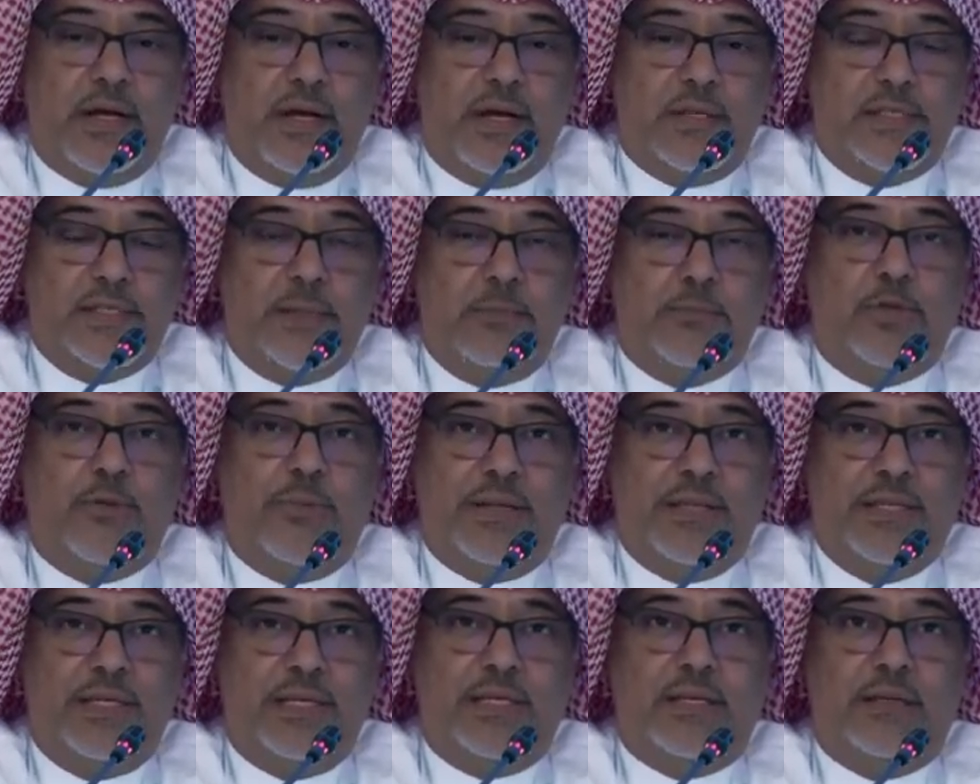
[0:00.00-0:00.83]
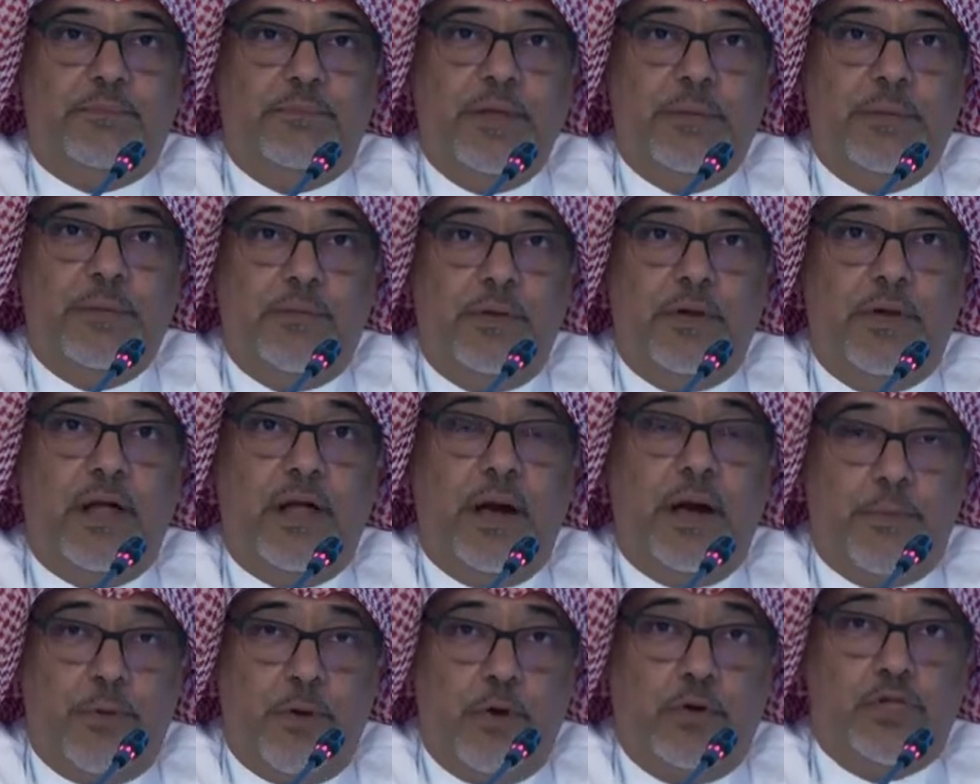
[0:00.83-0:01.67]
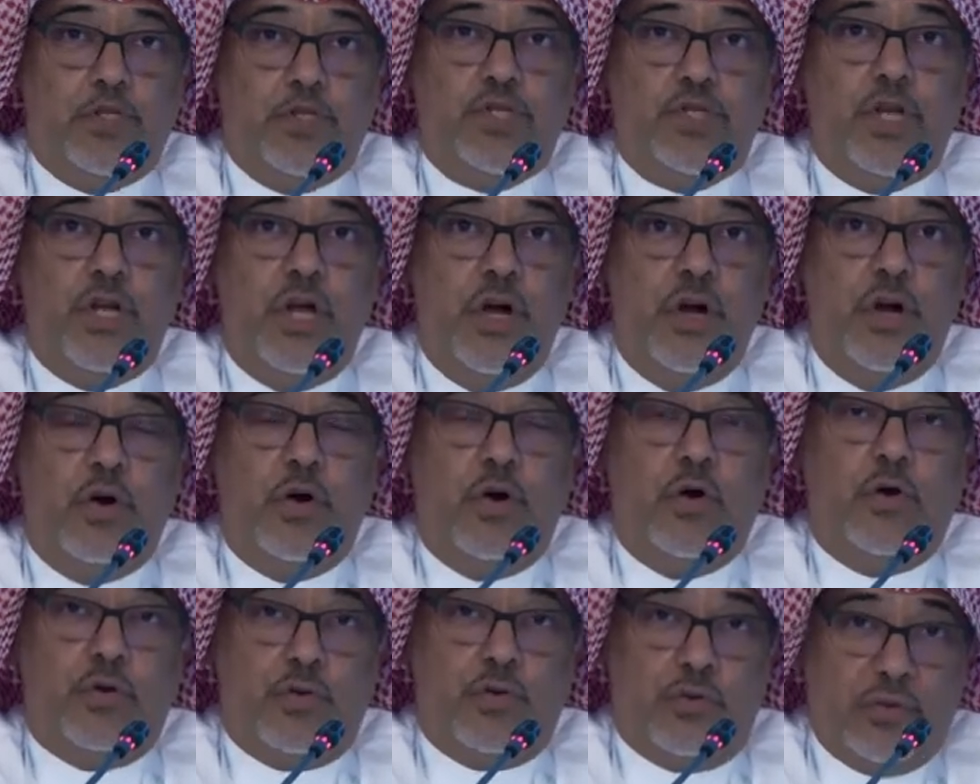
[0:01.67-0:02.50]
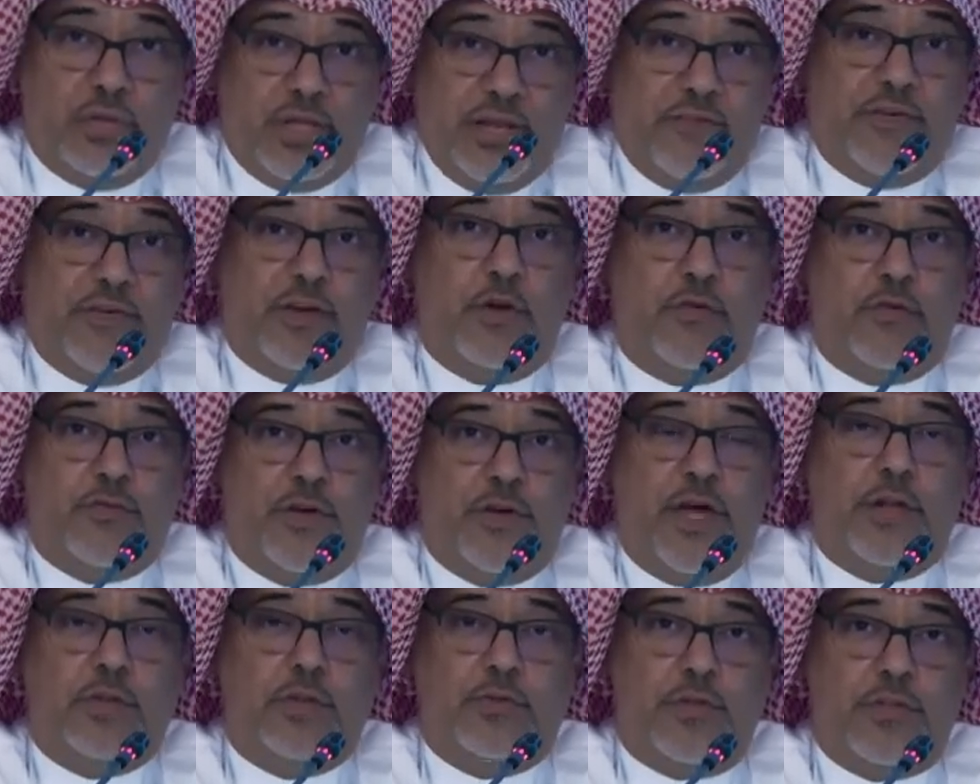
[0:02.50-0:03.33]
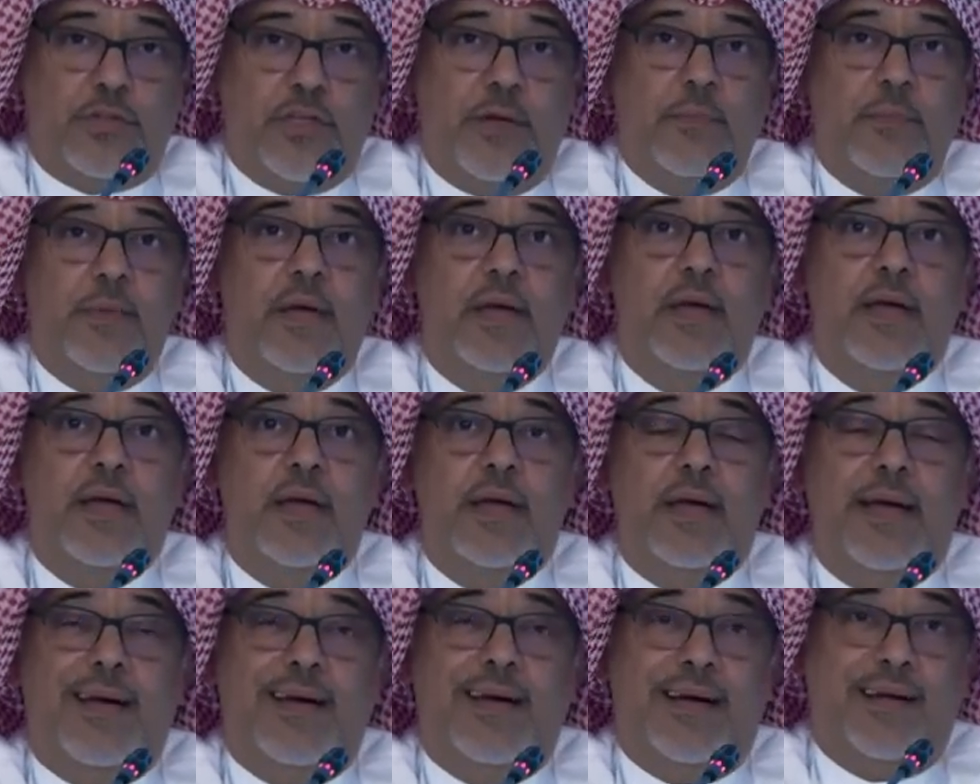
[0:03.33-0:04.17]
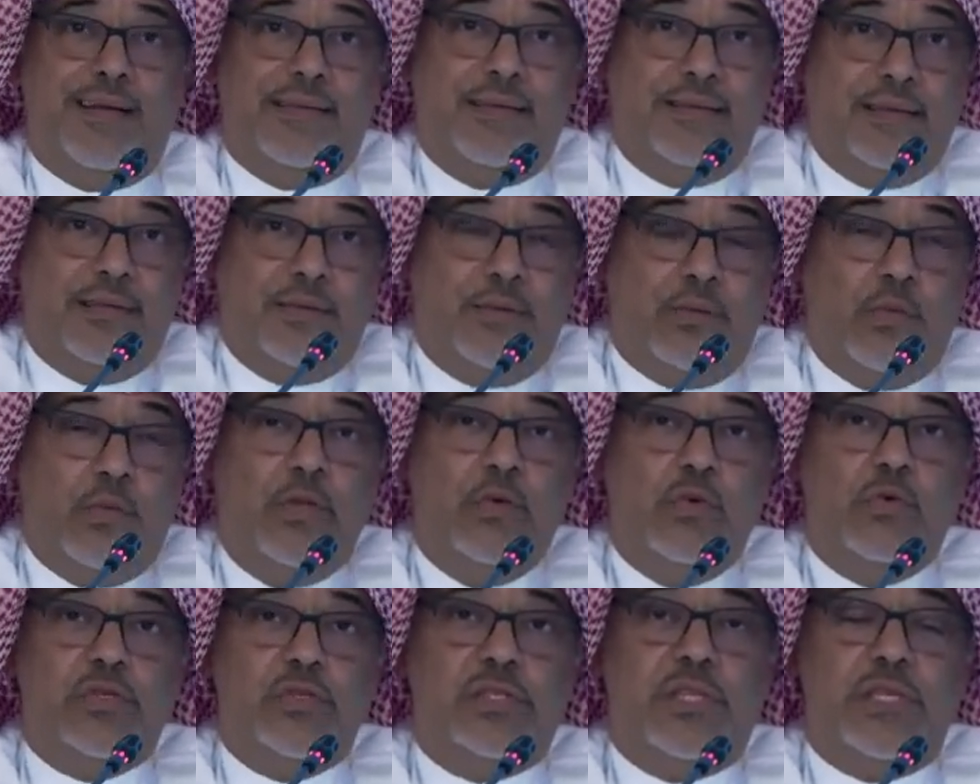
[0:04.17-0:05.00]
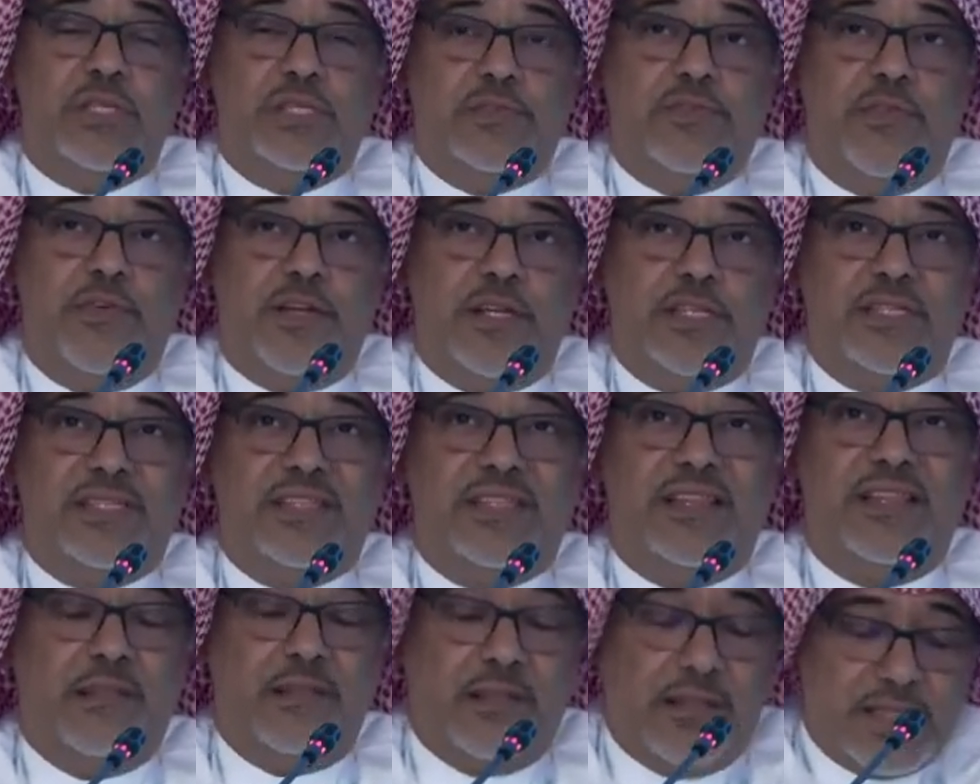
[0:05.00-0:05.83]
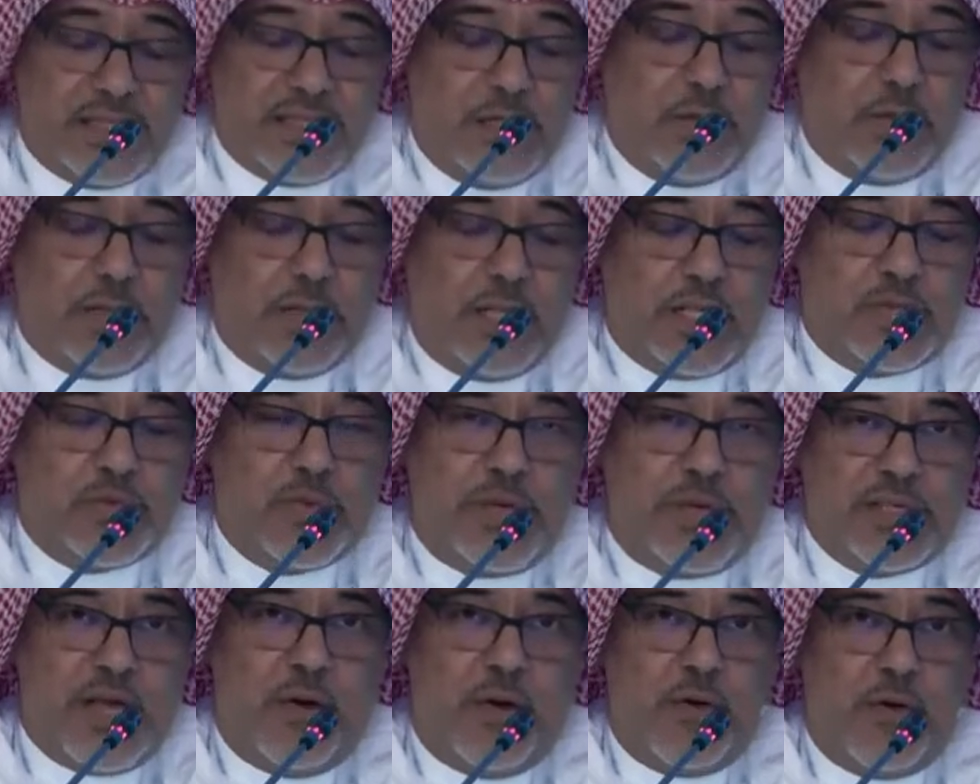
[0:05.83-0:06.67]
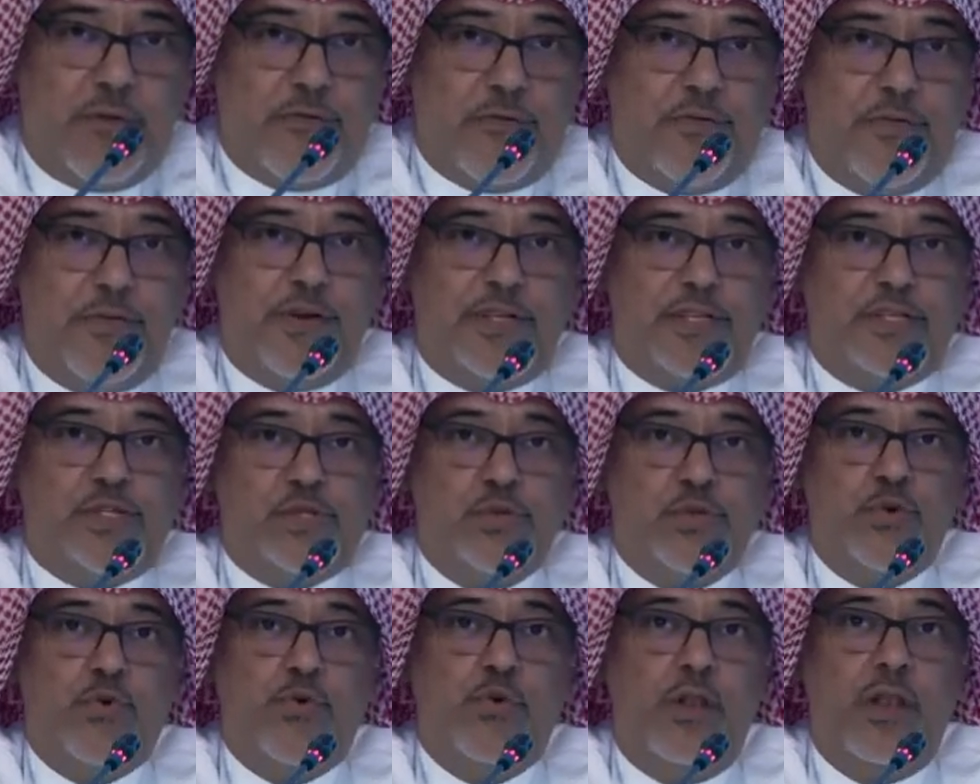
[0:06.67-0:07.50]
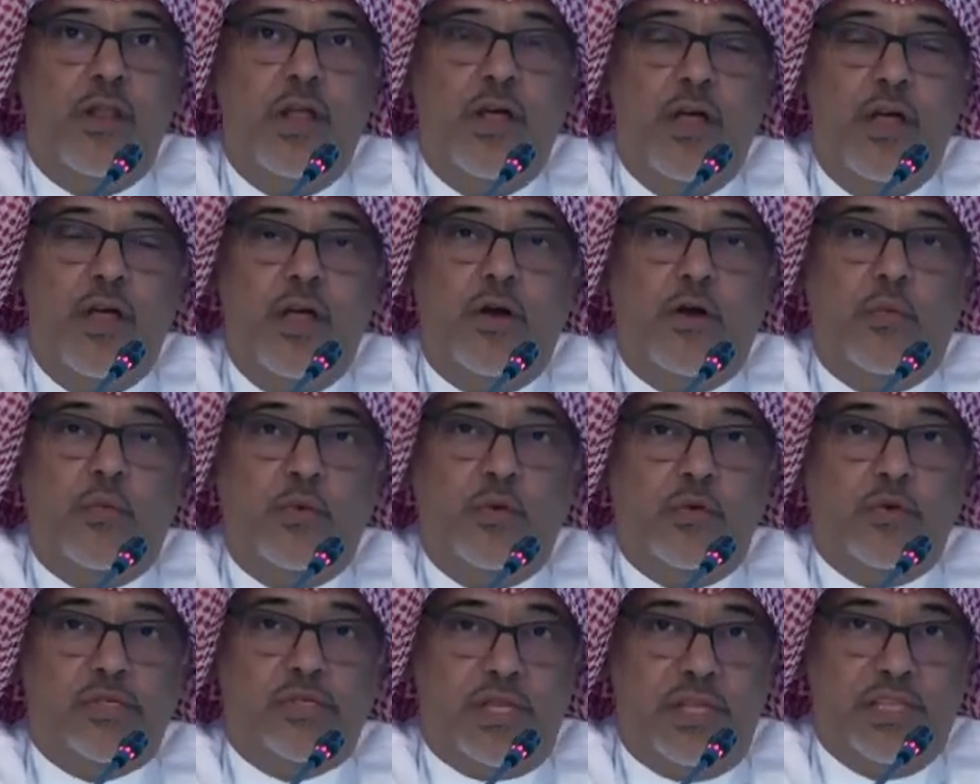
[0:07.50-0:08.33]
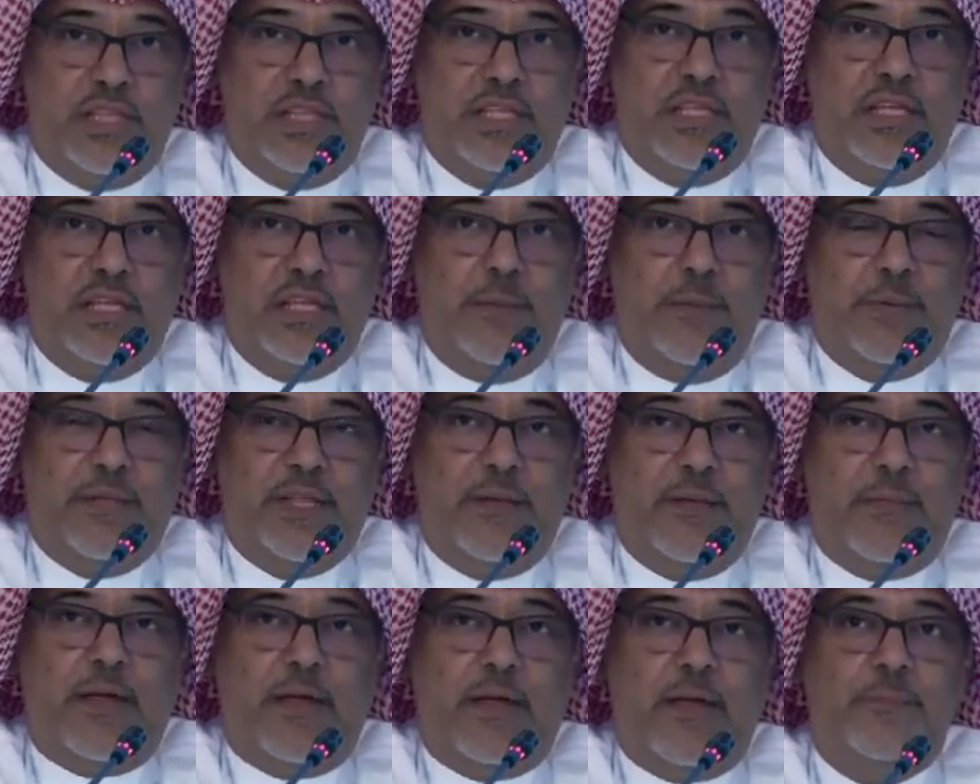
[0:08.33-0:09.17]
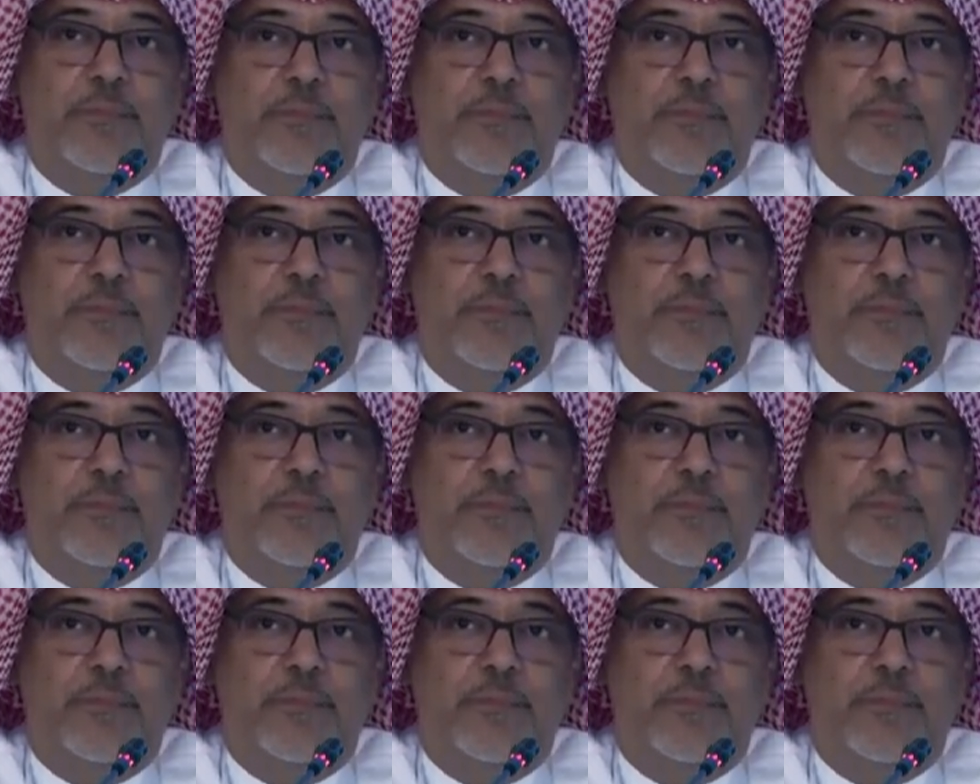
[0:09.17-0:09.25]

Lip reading: symptomatic people approach or delivery of care to them. And we used this this was our first tool we used in the epidemic.